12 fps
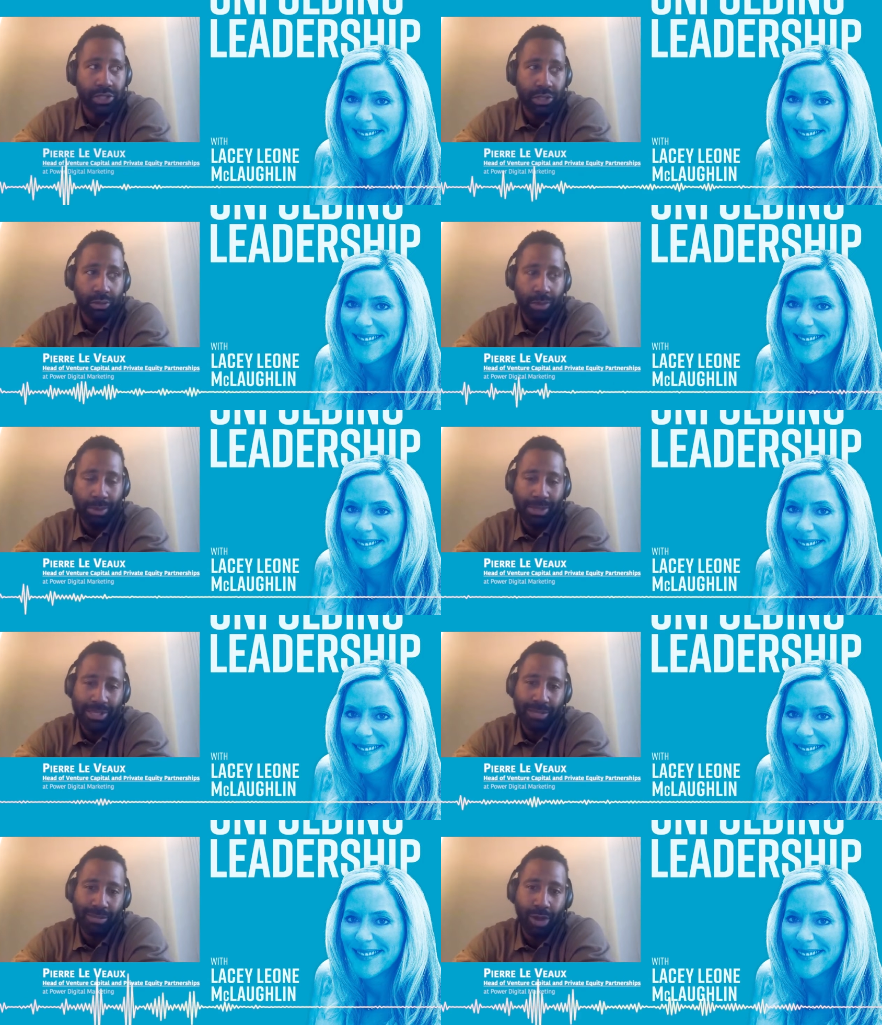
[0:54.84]
Speaker 1: in general may
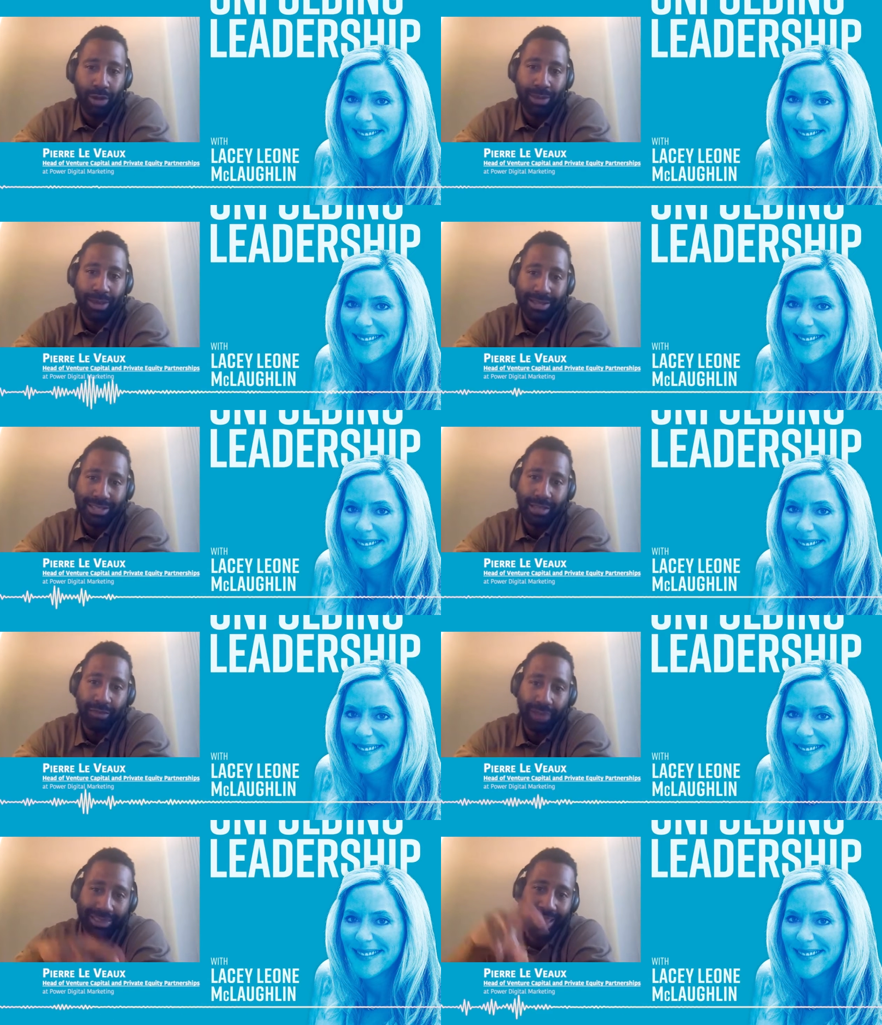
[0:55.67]
miss the mark because they
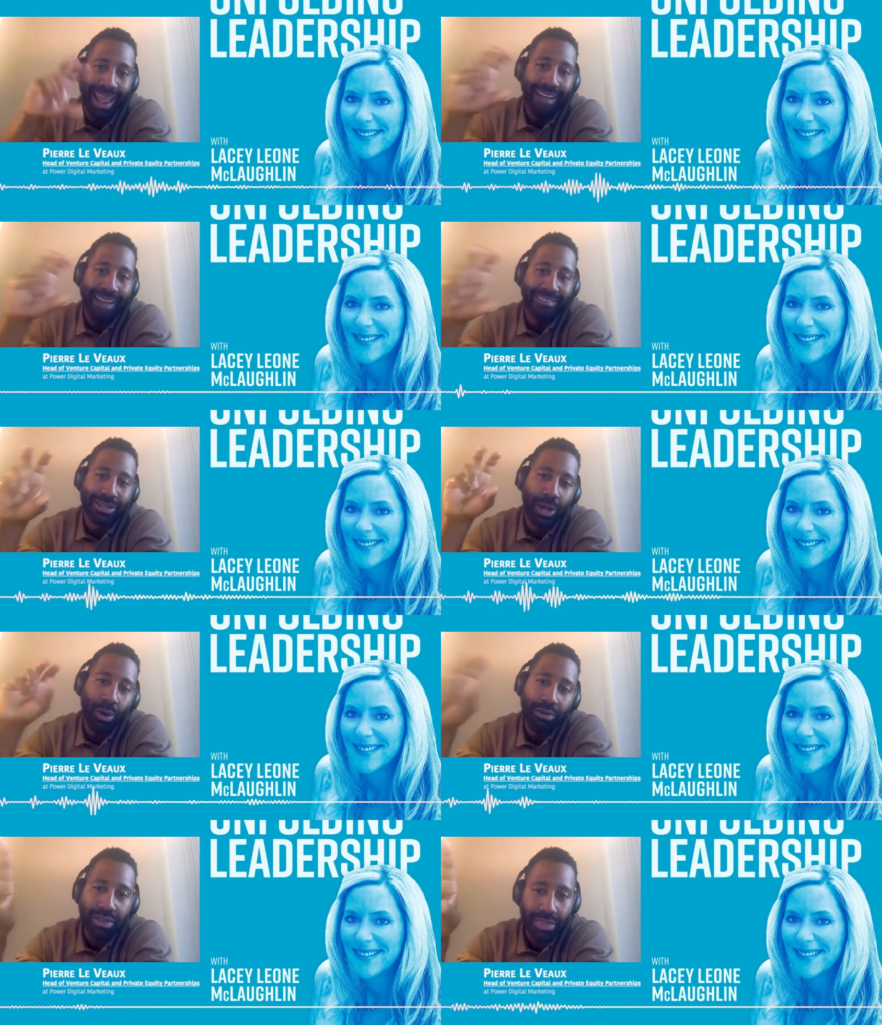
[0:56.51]
feel like they have to know
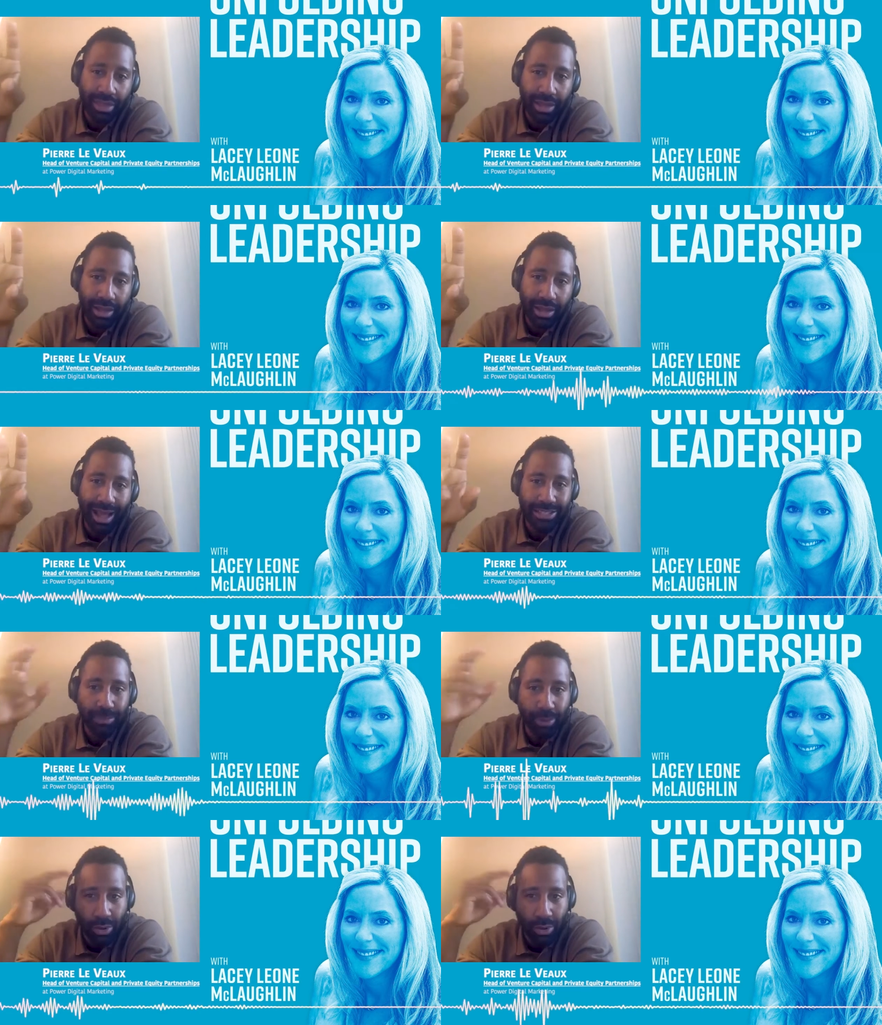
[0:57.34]
everything, as
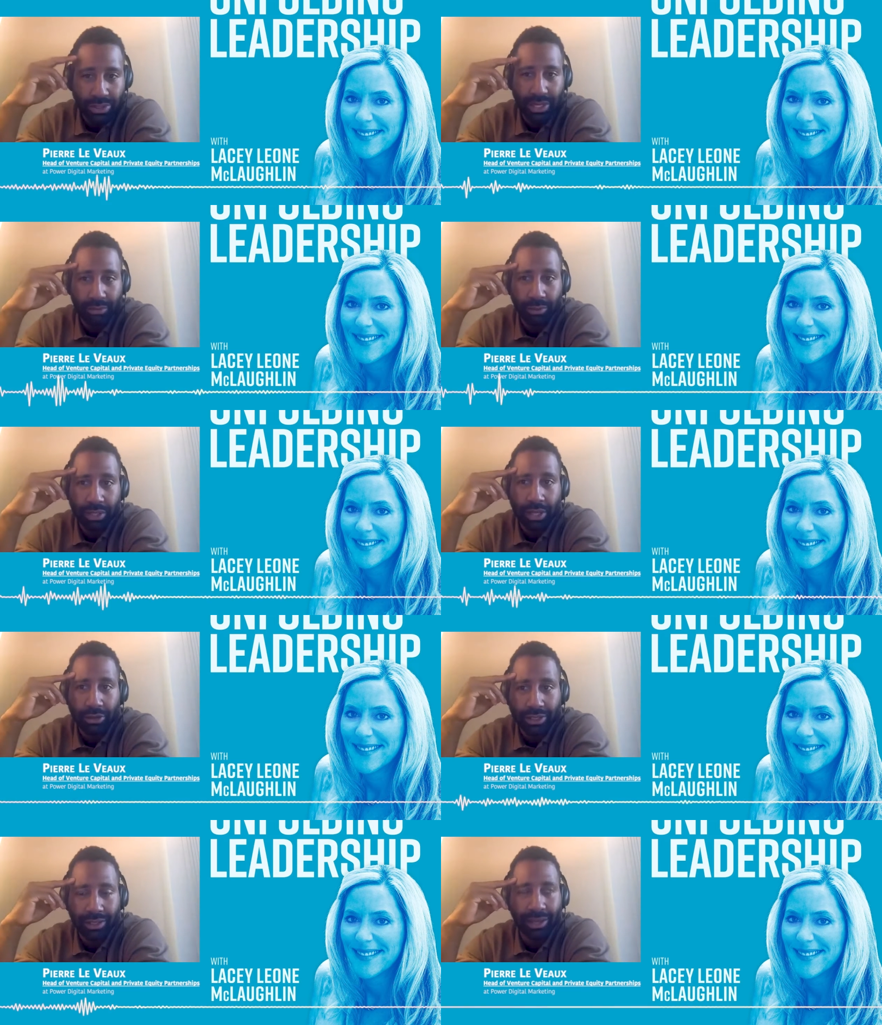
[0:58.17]
opposed to really
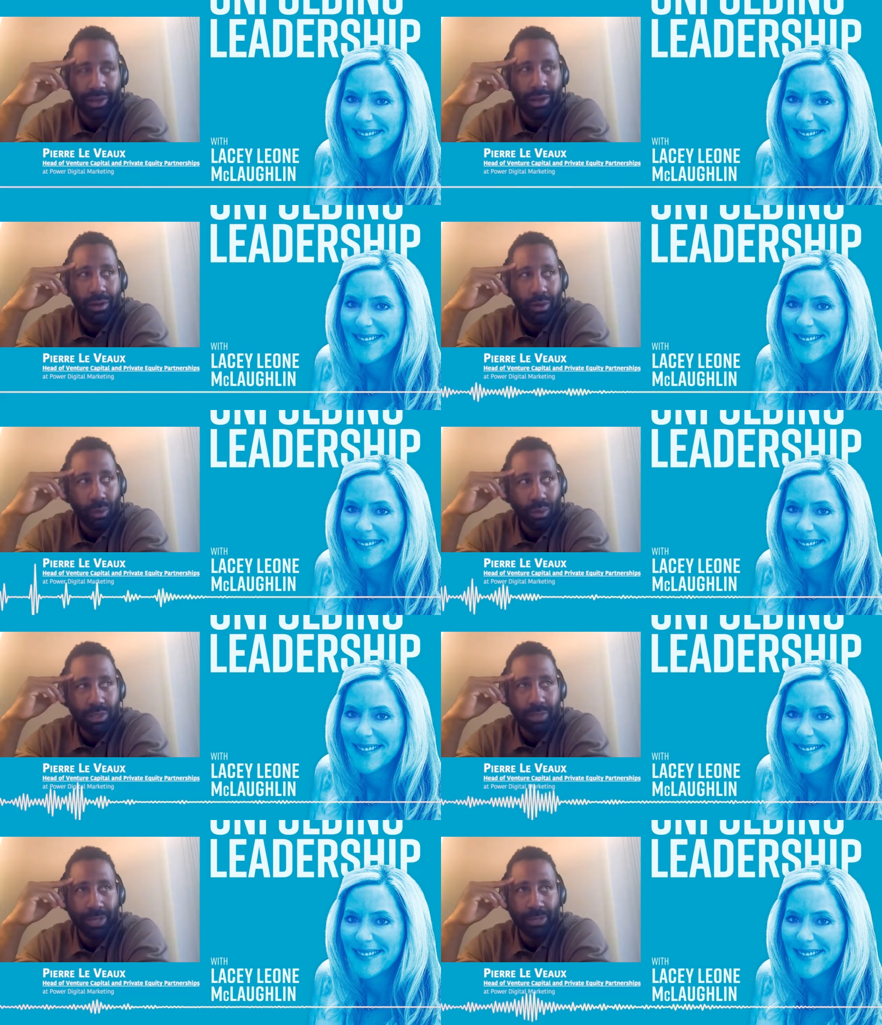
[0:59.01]
understand like who is
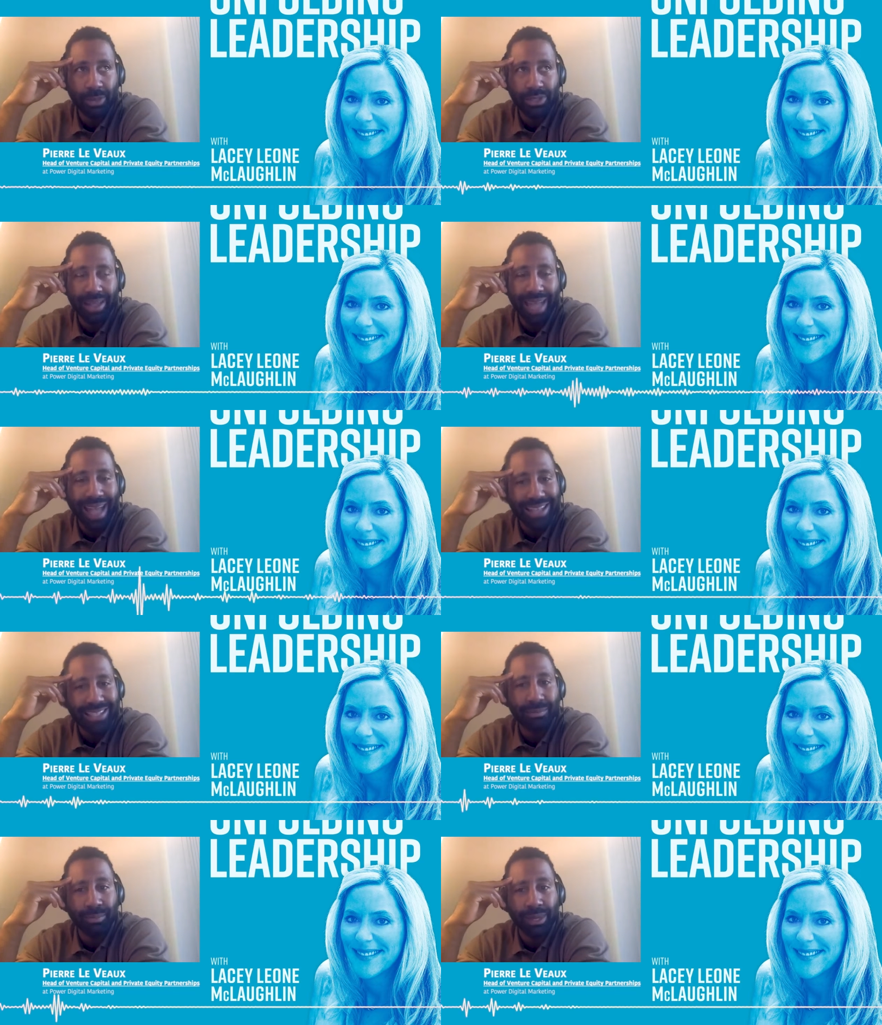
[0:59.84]
the best person to
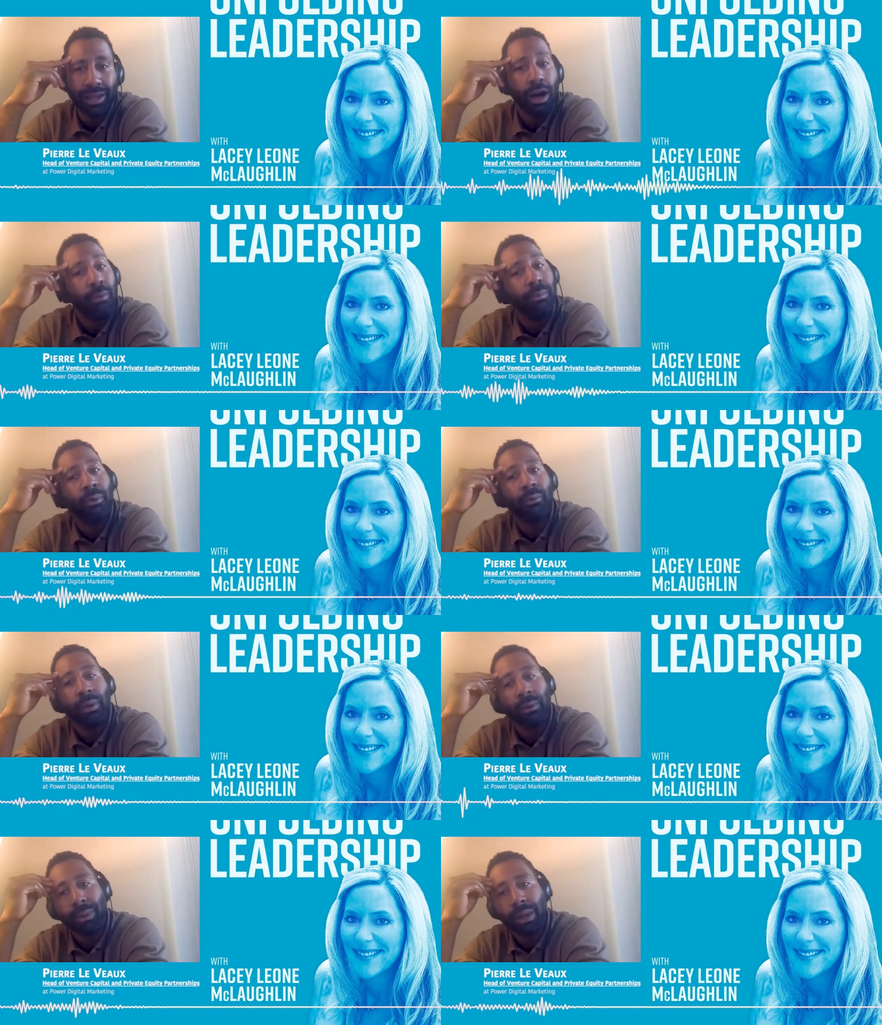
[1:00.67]
ask and being humble
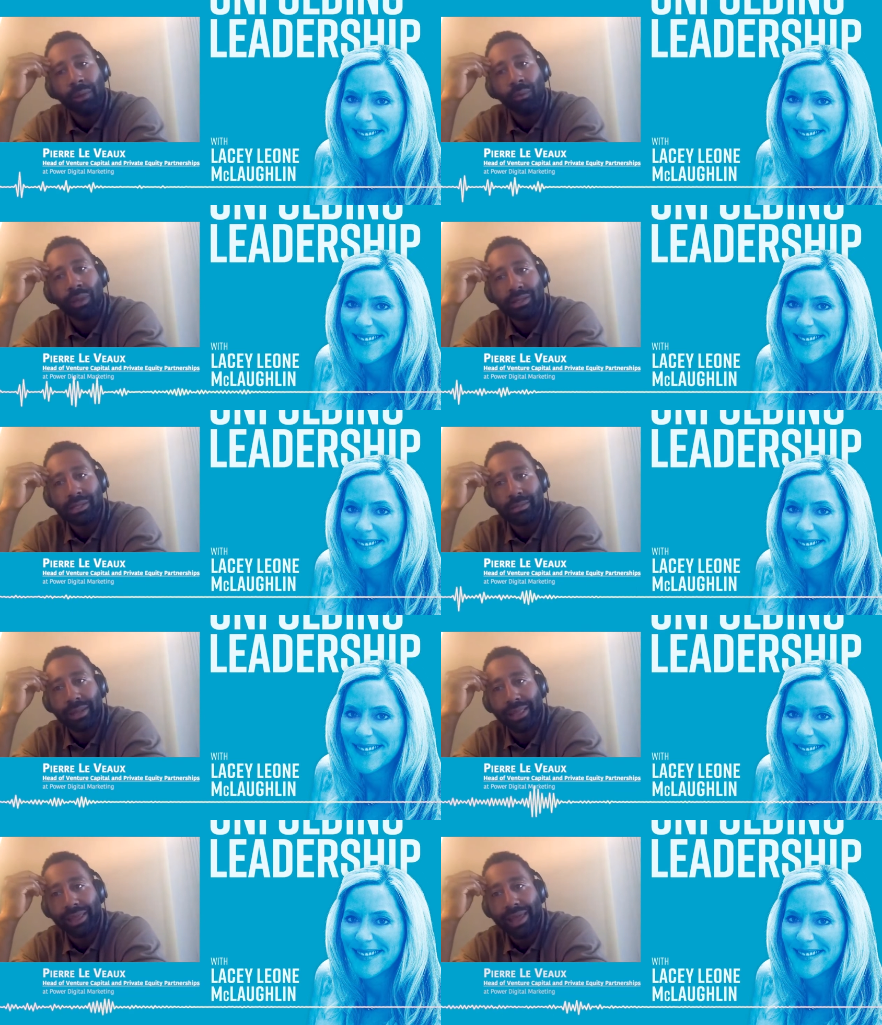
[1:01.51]
and, and willing to
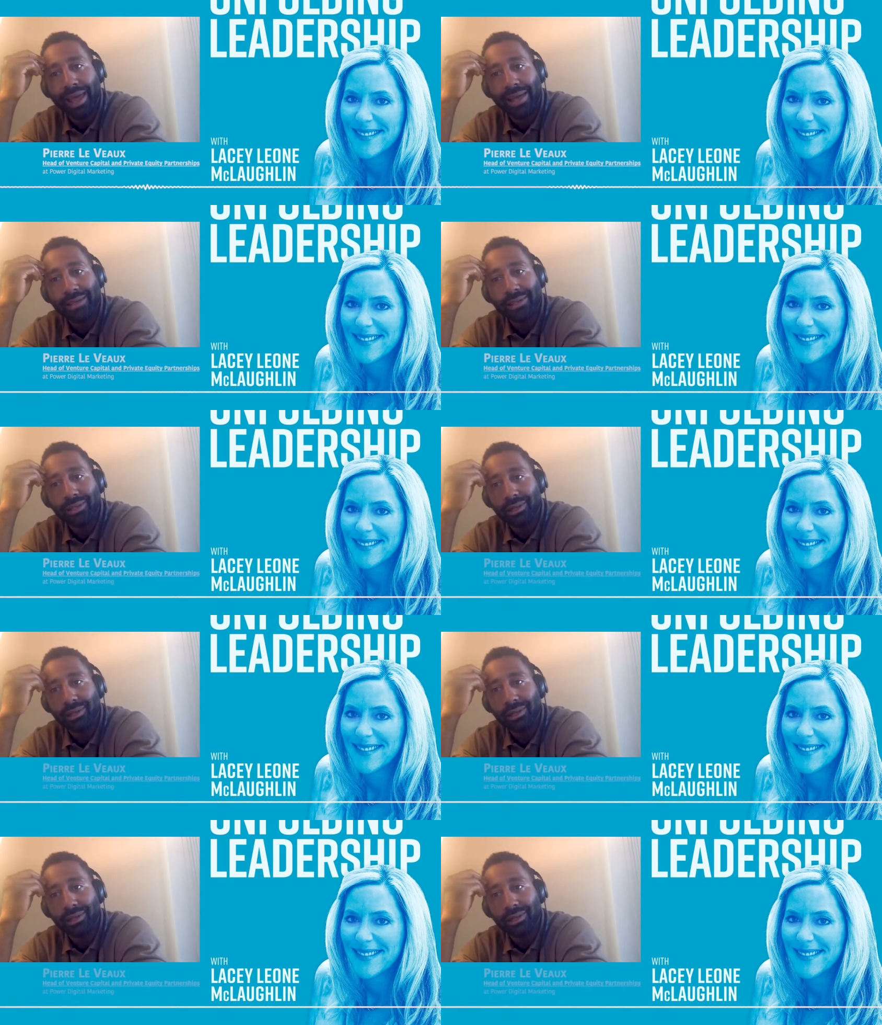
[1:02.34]
make that ask.